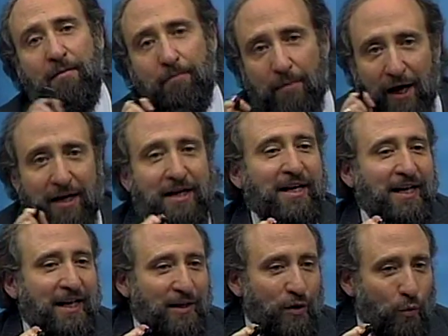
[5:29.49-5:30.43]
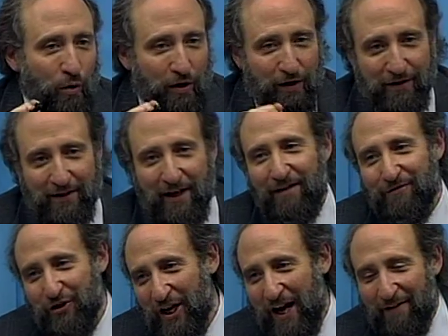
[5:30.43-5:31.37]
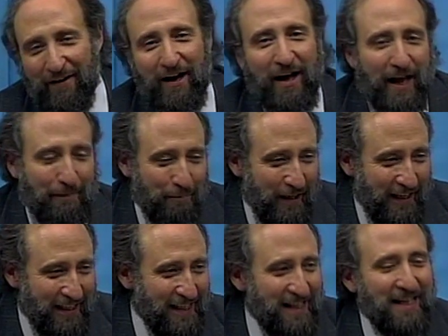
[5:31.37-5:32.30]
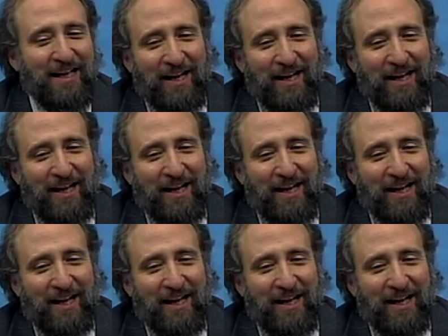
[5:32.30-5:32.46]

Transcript: But in the world of Java applets,